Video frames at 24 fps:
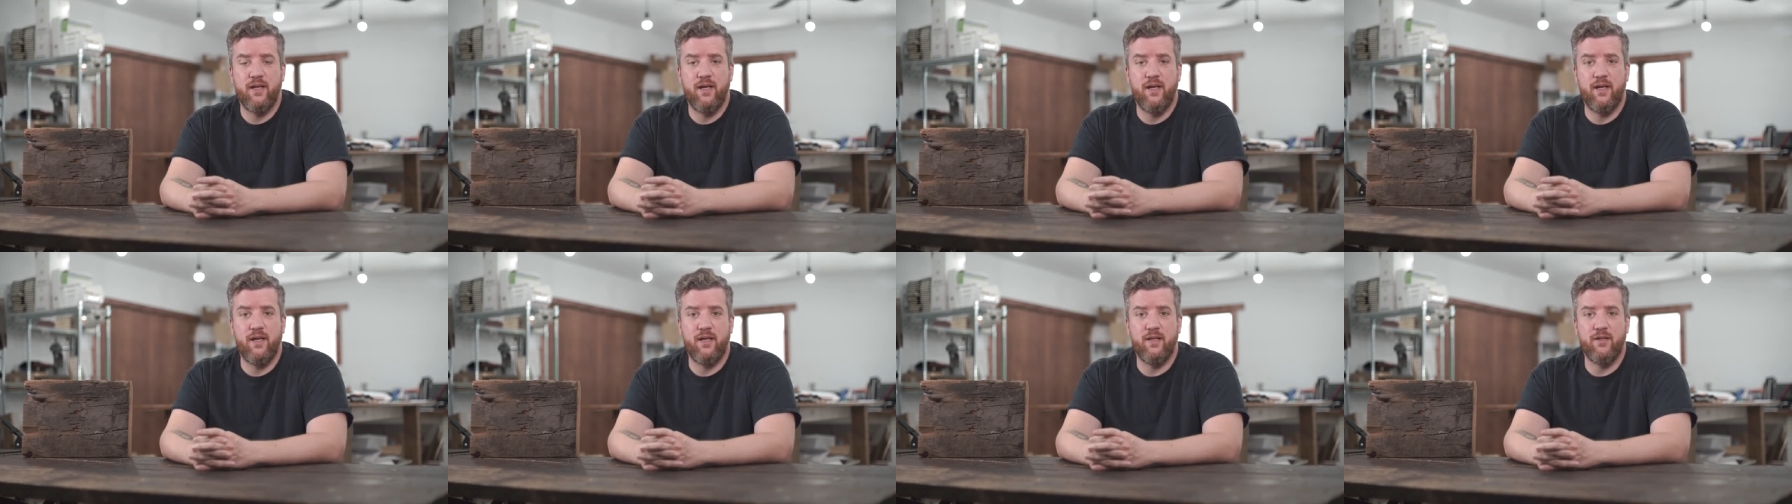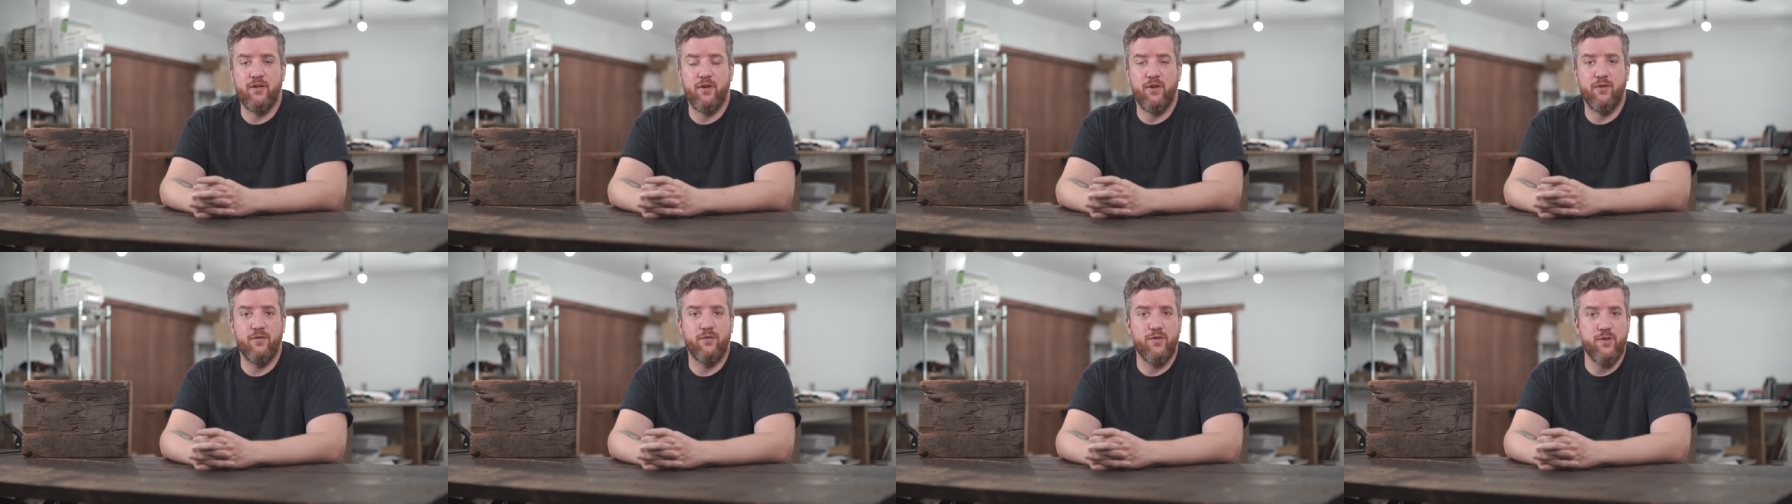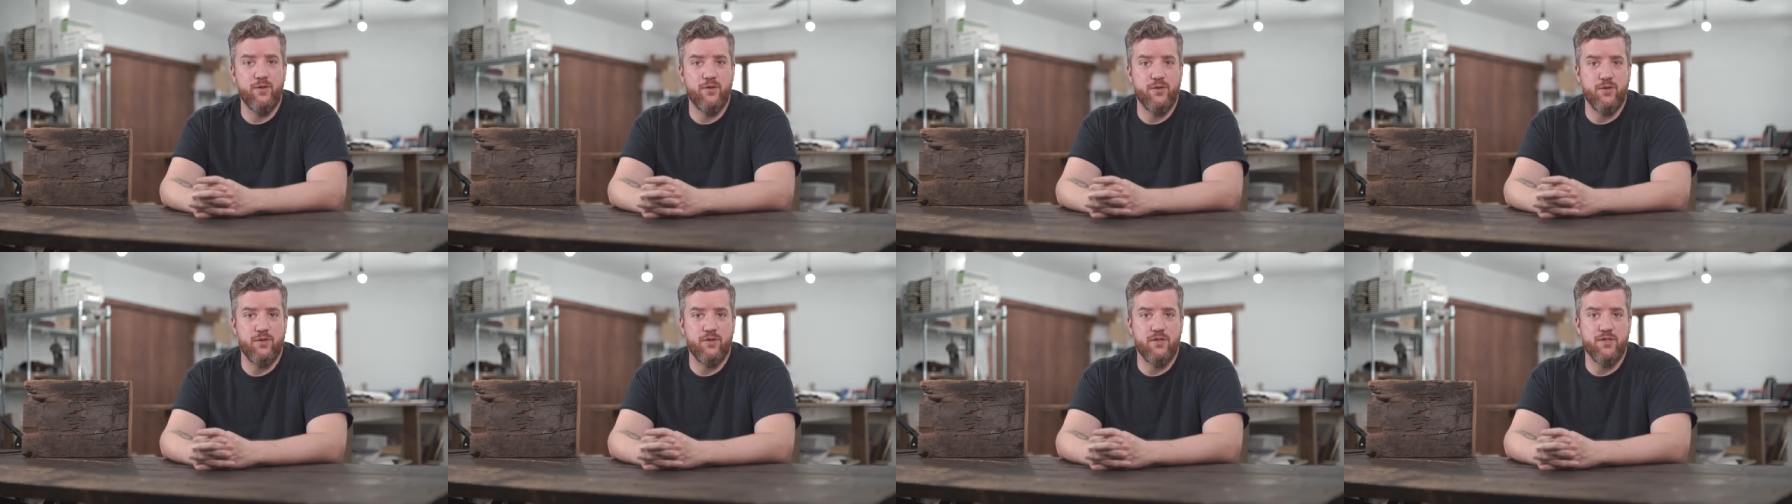and our
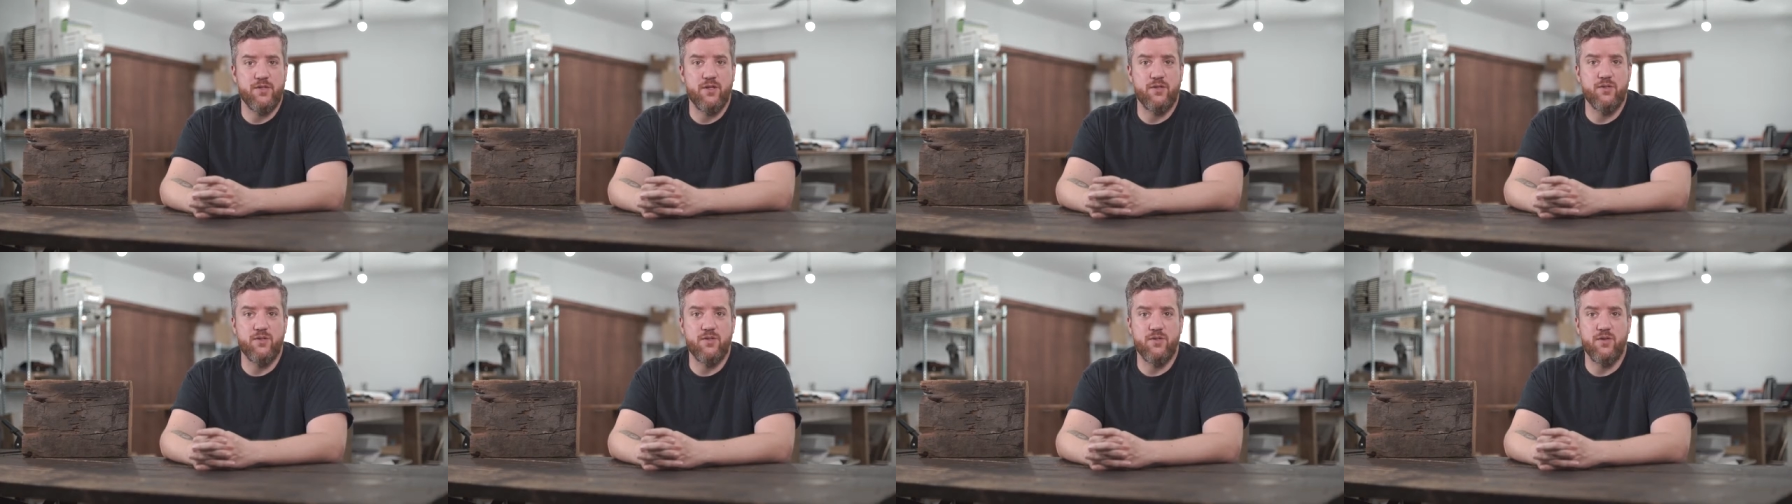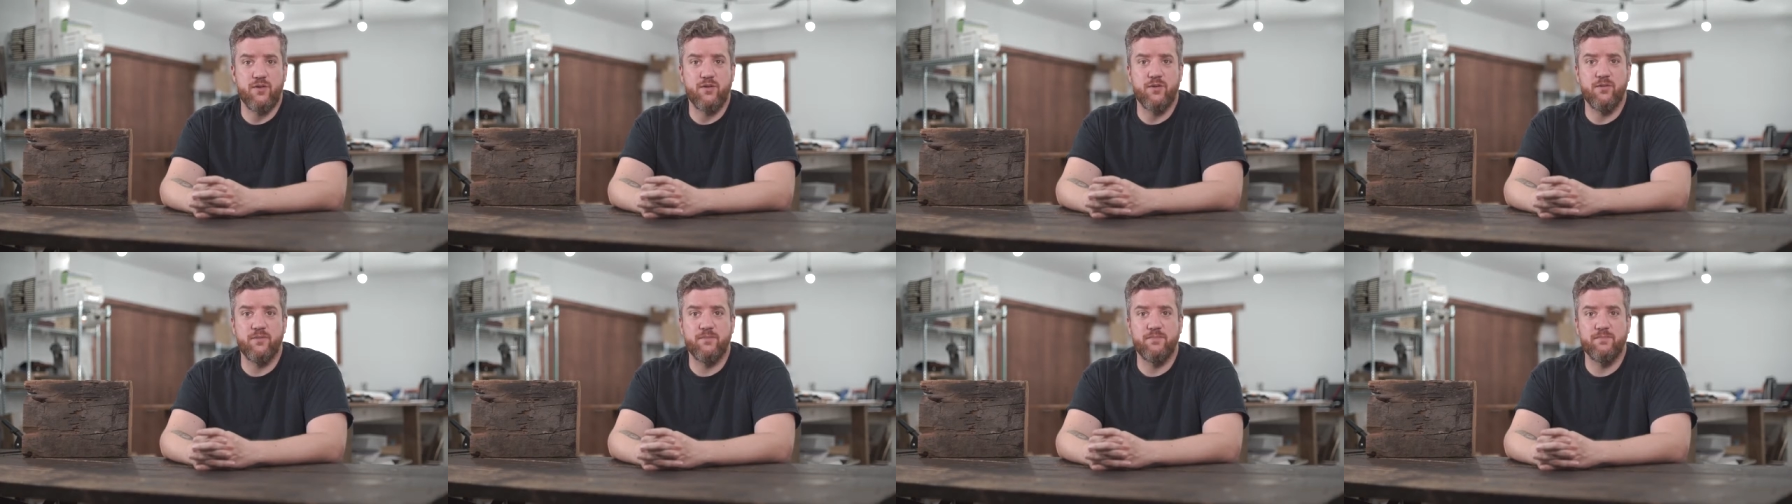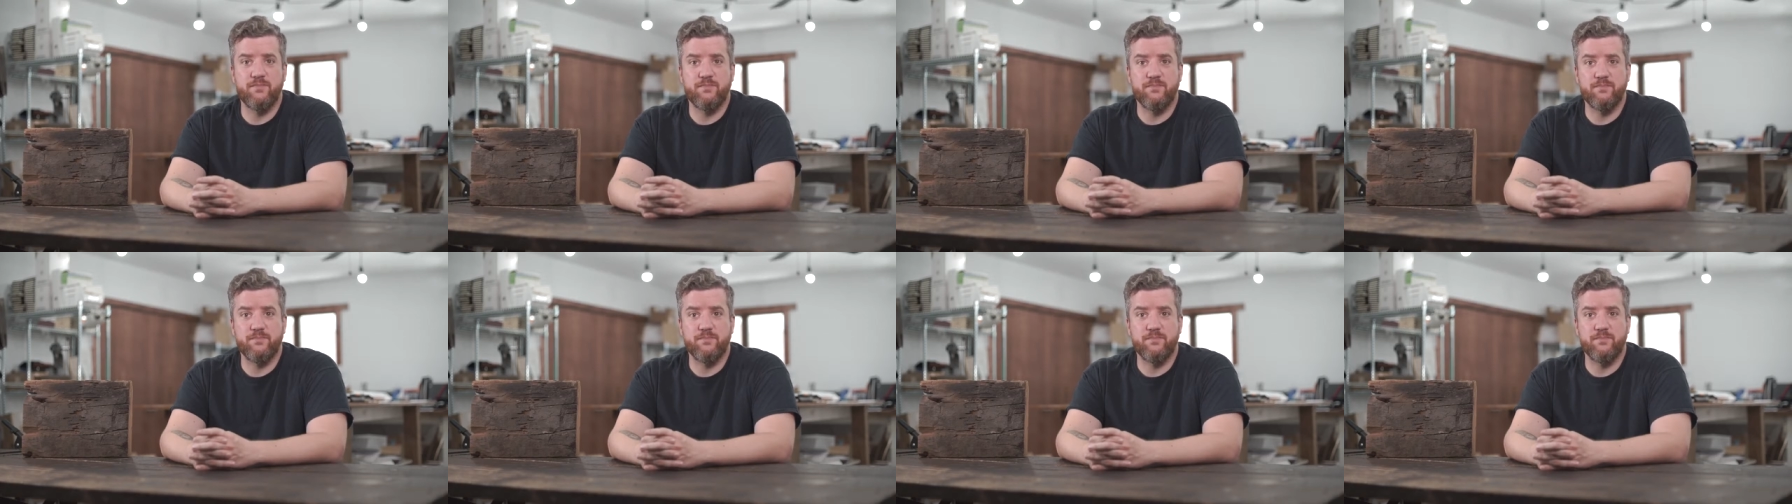future is uncertain.